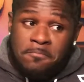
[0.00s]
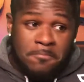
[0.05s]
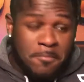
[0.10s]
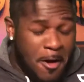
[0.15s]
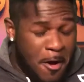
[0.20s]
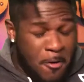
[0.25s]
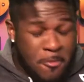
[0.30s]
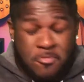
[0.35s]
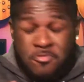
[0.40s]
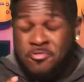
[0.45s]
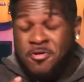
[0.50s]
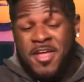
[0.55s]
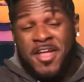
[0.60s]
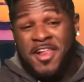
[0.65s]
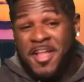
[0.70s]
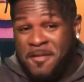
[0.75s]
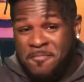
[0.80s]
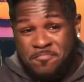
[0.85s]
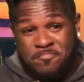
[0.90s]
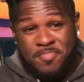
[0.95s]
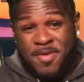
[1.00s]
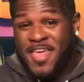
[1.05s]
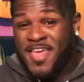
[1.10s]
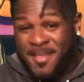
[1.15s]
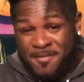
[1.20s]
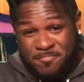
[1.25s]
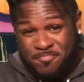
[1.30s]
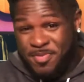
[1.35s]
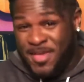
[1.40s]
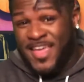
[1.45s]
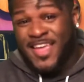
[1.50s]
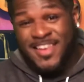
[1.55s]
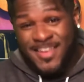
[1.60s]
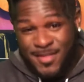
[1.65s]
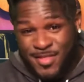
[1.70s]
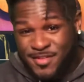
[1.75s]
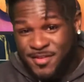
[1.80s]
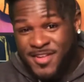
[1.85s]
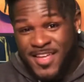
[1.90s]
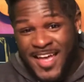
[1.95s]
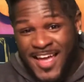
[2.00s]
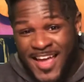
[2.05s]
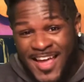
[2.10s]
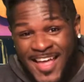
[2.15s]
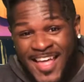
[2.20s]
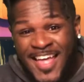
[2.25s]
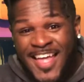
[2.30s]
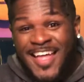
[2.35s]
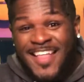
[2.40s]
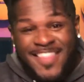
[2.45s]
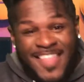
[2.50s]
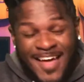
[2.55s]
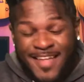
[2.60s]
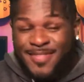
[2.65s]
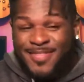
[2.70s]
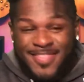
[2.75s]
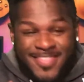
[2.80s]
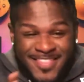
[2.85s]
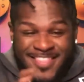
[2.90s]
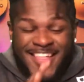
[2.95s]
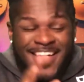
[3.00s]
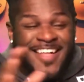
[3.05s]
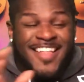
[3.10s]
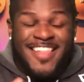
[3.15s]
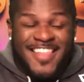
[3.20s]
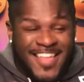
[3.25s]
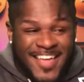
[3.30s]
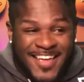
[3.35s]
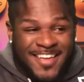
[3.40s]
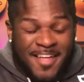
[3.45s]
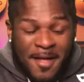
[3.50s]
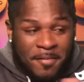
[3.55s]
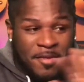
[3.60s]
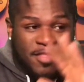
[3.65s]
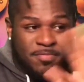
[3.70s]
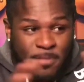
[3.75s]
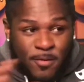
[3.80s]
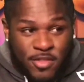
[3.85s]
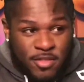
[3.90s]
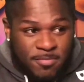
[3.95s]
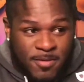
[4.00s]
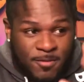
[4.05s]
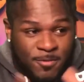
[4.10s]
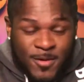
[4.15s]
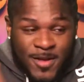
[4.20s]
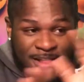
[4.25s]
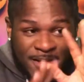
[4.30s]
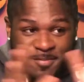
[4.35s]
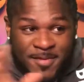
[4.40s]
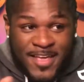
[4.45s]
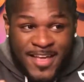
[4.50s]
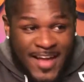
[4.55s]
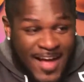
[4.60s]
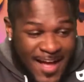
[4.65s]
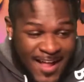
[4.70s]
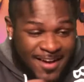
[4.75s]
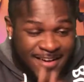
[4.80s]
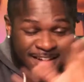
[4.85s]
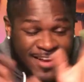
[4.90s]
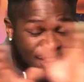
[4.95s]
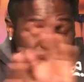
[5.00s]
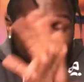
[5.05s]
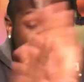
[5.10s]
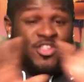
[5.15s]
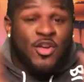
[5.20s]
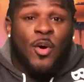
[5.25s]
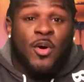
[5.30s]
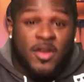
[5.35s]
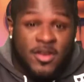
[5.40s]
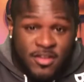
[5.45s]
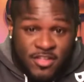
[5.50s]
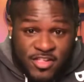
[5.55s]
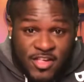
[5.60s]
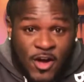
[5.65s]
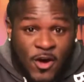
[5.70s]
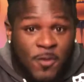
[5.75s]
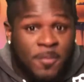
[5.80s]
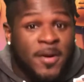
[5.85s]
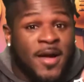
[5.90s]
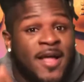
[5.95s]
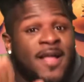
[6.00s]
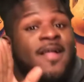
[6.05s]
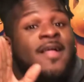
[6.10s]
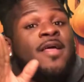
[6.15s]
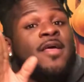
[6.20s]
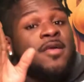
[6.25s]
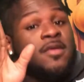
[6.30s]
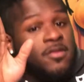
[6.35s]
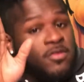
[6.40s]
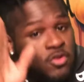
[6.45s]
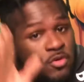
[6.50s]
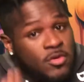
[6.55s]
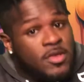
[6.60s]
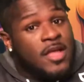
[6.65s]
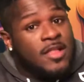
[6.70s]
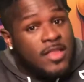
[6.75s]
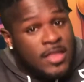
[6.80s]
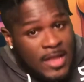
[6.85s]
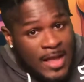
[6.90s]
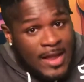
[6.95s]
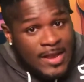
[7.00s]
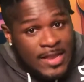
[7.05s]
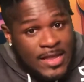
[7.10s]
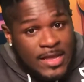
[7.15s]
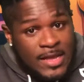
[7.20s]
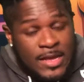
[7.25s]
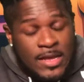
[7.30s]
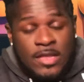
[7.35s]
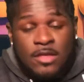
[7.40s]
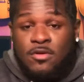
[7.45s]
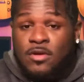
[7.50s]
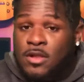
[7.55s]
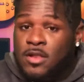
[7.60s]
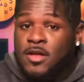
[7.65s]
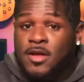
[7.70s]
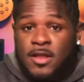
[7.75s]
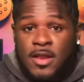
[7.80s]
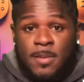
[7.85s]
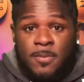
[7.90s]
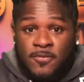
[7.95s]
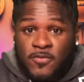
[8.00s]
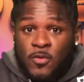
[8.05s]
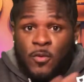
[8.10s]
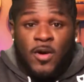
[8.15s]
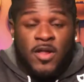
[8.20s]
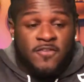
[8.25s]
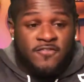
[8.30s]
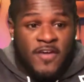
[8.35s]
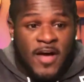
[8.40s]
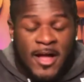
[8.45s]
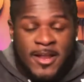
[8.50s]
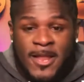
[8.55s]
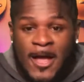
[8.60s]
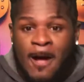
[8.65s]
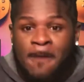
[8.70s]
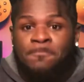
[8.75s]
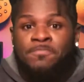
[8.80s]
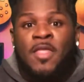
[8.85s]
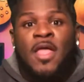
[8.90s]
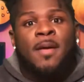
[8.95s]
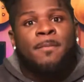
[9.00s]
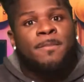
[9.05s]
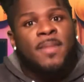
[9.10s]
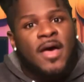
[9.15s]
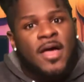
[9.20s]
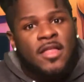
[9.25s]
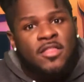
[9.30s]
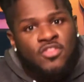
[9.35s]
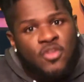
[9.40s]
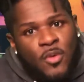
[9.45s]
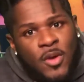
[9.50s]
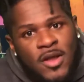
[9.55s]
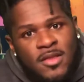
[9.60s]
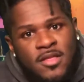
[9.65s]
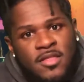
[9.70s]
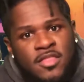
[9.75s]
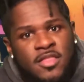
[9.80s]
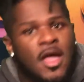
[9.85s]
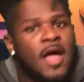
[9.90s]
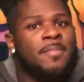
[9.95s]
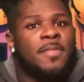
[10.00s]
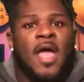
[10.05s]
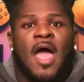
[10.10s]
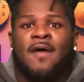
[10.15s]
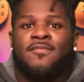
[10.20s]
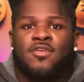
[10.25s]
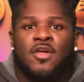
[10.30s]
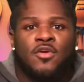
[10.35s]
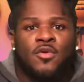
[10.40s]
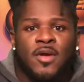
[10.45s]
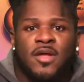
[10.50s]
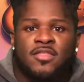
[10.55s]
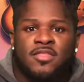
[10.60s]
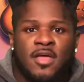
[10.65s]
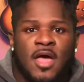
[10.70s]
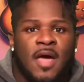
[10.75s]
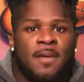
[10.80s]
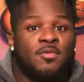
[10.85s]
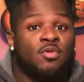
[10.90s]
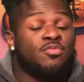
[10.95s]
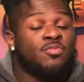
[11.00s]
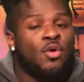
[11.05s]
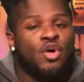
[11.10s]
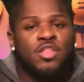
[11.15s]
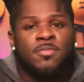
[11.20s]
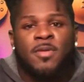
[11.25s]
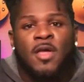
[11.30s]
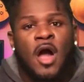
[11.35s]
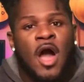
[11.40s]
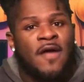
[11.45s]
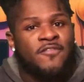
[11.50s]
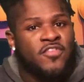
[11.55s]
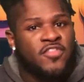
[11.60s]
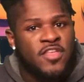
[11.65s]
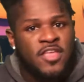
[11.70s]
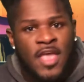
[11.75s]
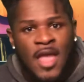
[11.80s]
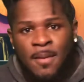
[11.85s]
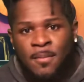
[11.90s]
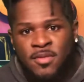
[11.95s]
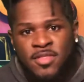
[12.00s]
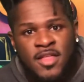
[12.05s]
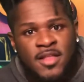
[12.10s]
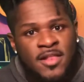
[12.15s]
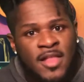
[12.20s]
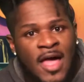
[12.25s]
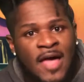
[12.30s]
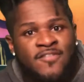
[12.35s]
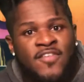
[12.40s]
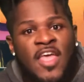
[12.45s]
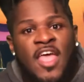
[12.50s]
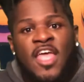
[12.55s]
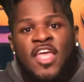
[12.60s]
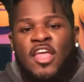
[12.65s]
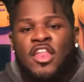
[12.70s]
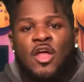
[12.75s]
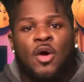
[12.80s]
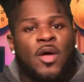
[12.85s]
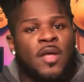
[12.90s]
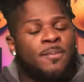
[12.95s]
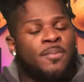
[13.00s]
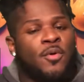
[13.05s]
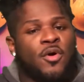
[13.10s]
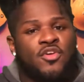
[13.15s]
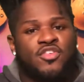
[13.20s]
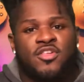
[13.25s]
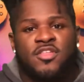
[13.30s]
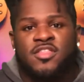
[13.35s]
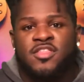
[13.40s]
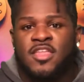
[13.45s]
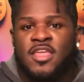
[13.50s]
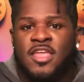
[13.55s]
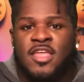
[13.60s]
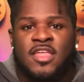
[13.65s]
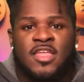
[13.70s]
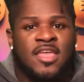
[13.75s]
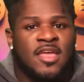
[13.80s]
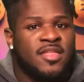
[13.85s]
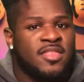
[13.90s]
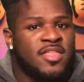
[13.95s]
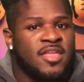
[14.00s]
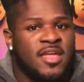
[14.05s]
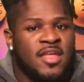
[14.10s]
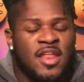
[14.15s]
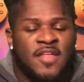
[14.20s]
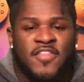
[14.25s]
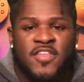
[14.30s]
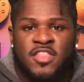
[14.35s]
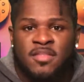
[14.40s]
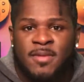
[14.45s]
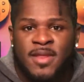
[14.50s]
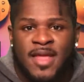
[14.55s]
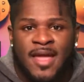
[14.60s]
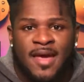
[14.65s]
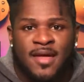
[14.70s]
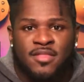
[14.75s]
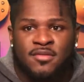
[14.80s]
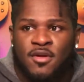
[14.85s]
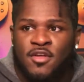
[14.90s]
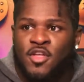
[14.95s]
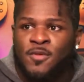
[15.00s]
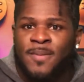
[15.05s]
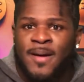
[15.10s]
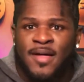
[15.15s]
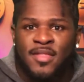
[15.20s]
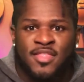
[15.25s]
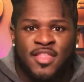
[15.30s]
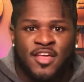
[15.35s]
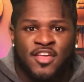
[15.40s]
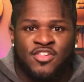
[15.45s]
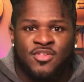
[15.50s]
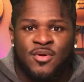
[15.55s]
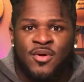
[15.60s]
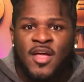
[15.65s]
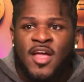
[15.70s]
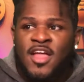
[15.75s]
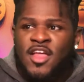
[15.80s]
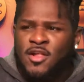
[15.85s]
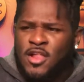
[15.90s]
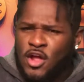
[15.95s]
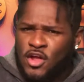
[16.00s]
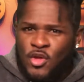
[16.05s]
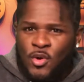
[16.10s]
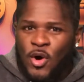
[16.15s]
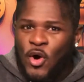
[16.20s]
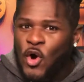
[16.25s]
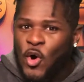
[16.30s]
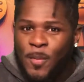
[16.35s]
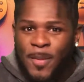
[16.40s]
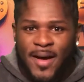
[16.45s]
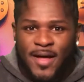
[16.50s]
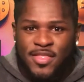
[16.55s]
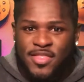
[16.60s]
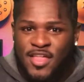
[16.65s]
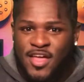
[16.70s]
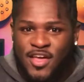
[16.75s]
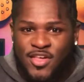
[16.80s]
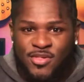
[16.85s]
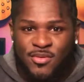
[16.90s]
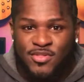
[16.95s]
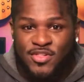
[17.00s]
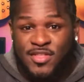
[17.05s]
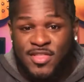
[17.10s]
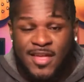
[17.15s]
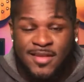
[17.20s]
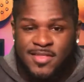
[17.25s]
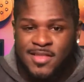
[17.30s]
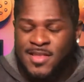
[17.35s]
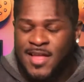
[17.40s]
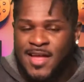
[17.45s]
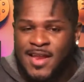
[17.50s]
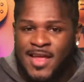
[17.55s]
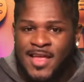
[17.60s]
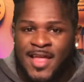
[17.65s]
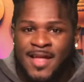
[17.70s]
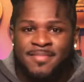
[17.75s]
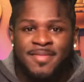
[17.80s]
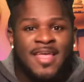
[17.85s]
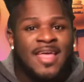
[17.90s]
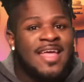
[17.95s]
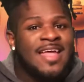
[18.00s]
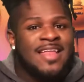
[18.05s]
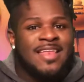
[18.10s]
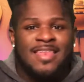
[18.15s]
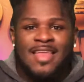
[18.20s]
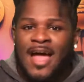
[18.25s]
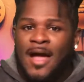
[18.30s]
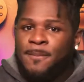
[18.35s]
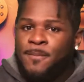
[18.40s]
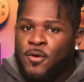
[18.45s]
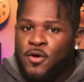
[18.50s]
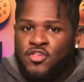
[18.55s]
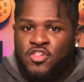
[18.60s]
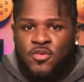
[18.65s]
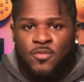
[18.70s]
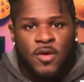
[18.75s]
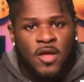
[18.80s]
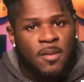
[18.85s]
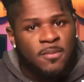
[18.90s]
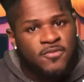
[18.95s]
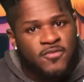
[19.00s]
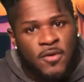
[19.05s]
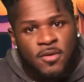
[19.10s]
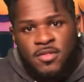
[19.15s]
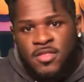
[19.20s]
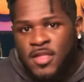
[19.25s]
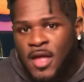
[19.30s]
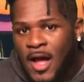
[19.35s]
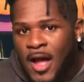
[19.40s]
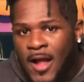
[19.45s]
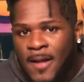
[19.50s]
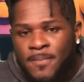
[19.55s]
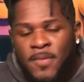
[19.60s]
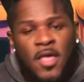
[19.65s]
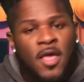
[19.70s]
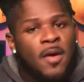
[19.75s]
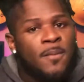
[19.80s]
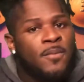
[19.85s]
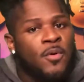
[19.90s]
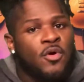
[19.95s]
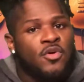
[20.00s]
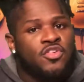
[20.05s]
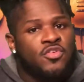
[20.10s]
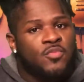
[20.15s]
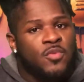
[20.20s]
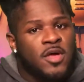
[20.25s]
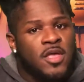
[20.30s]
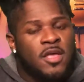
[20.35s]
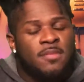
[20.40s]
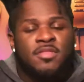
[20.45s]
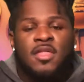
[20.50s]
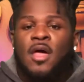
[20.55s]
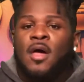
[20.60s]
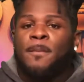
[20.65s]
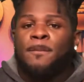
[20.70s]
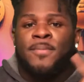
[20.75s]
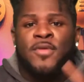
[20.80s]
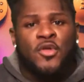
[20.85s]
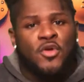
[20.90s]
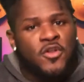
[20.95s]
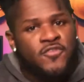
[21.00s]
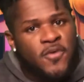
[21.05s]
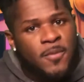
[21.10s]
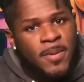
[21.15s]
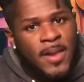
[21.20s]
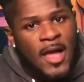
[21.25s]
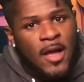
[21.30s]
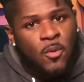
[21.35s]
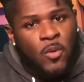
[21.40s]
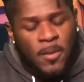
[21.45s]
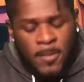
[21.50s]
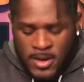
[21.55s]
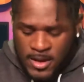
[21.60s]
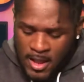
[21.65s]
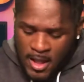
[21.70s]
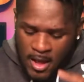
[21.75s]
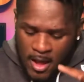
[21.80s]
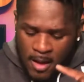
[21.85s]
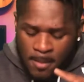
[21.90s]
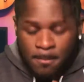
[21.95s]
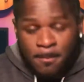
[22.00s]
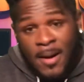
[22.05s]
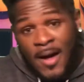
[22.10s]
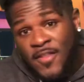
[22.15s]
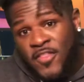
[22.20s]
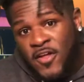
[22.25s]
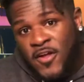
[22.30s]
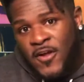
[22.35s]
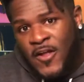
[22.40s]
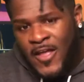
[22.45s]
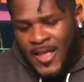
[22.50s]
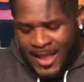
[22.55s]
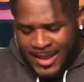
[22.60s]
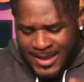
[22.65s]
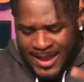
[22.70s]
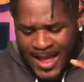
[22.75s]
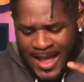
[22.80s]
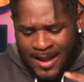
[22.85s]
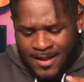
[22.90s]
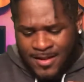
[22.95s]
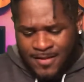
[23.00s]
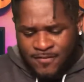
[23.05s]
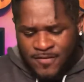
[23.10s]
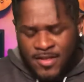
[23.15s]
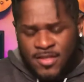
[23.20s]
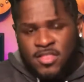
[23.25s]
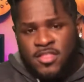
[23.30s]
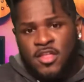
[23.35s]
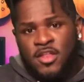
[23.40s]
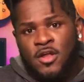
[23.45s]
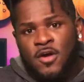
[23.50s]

a really big penis, okay? That's it's supposed to be really big. I don't know. They don't show it in the show, but you get the idea. You can look it up if you want to find out. But during this time, they're having a great time. It was supposed to be after the cameras had left, and Portia seen kissing, and I think somebody asked her, "Are you bisexual?" They're like, "Are you a whole bisexual?" And she's like, "Tonight I am." Not Portia Williams' first time. Portia Williams, beautiful black woman, a mother, an activist,